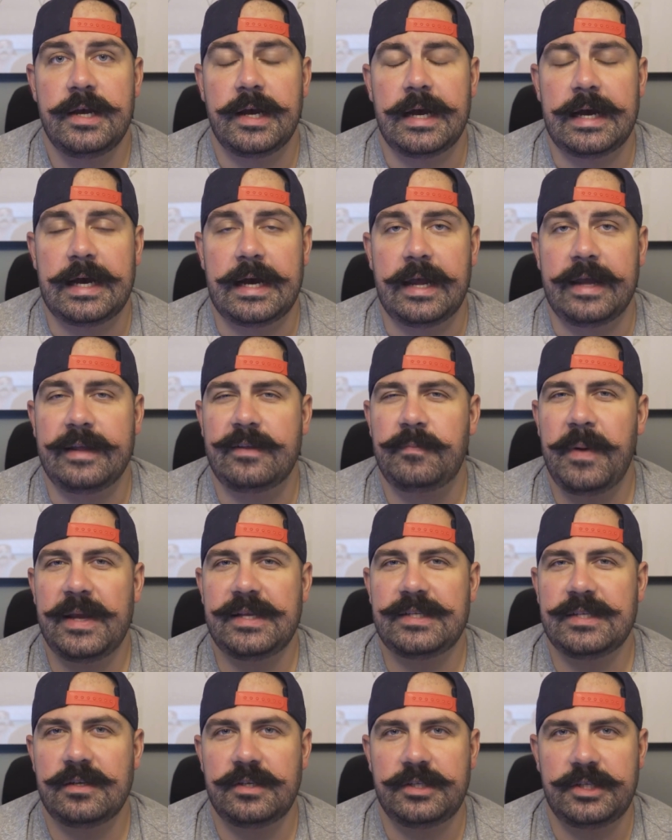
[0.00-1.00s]
it's
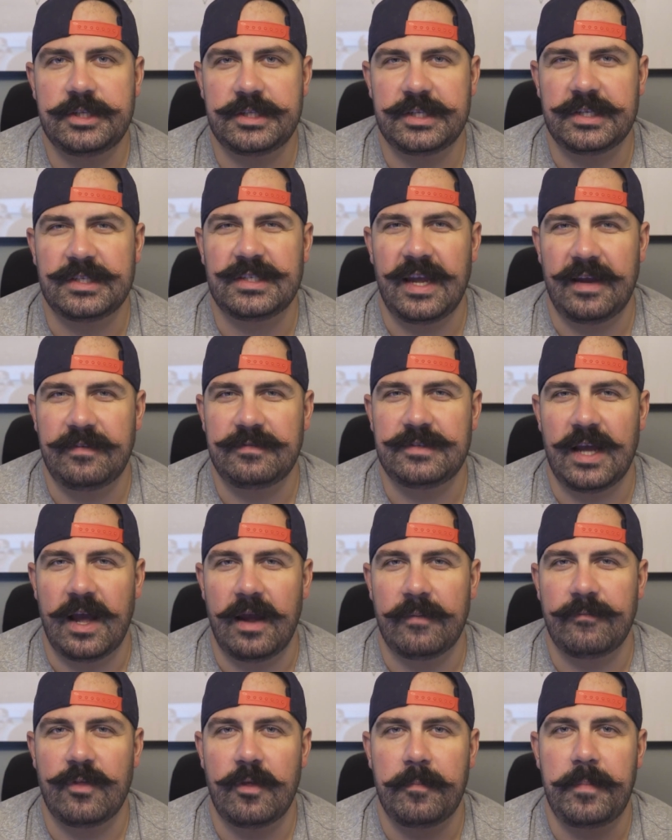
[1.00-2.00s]
basically just to save
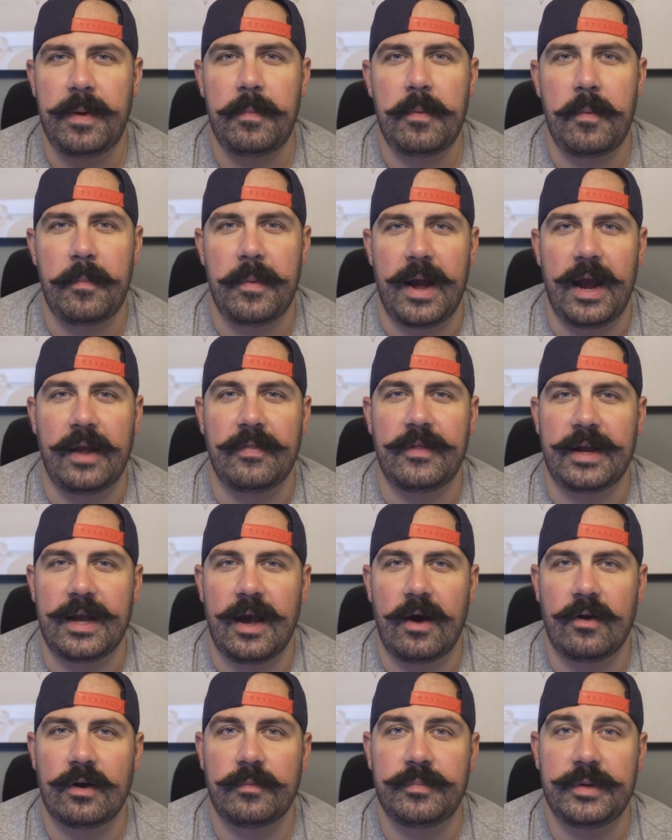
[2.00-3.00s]
time for the people behind the
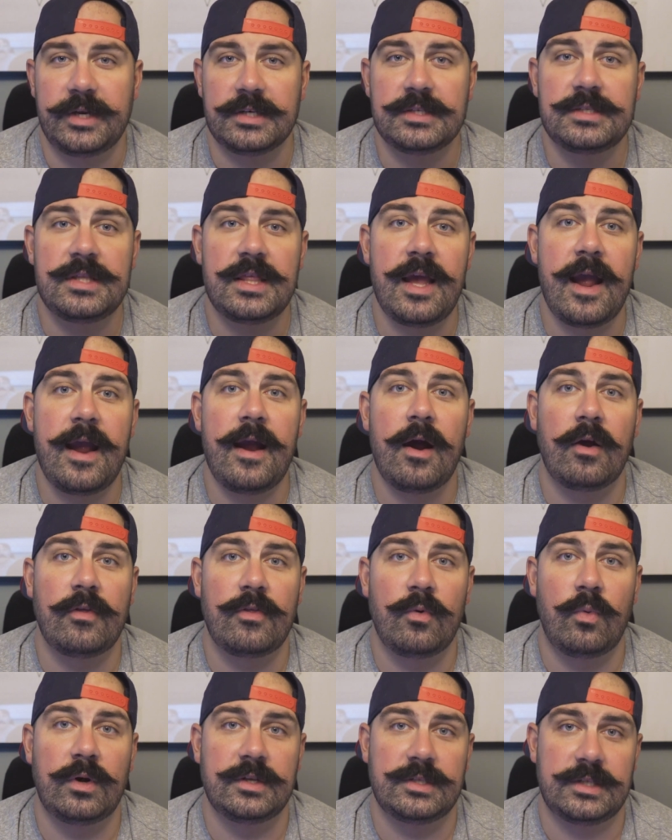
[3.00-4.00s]
counter, because they are
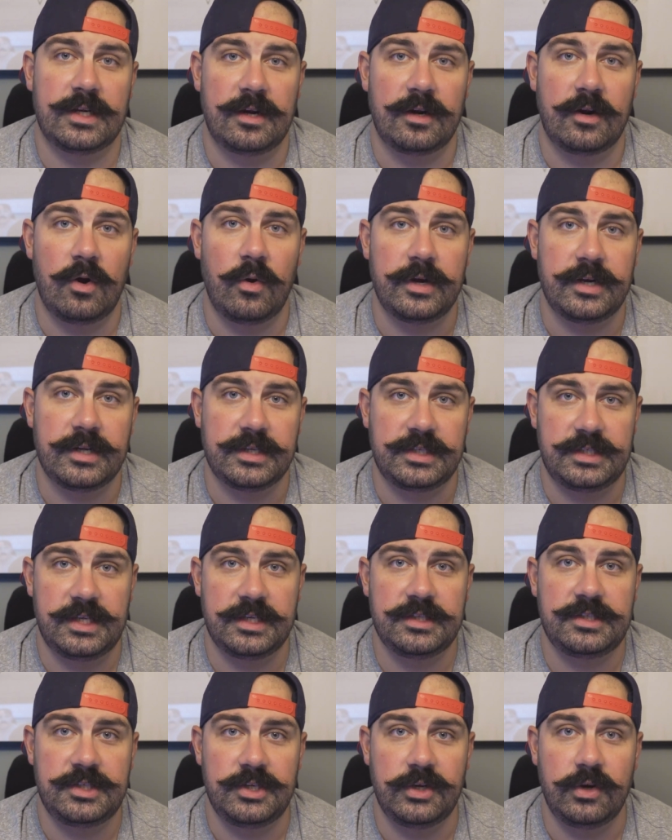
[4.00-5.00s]
the ones that are going to
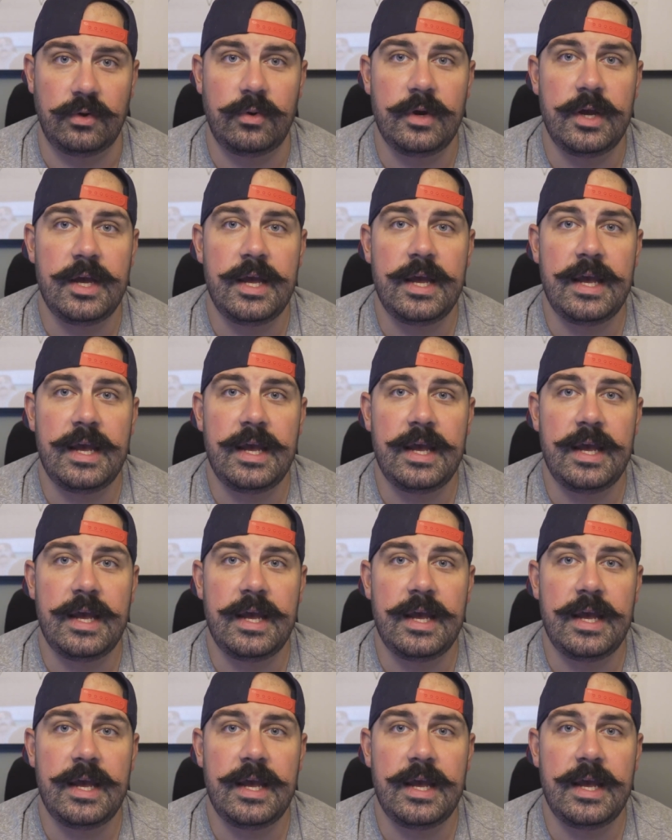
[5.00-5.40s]
assist you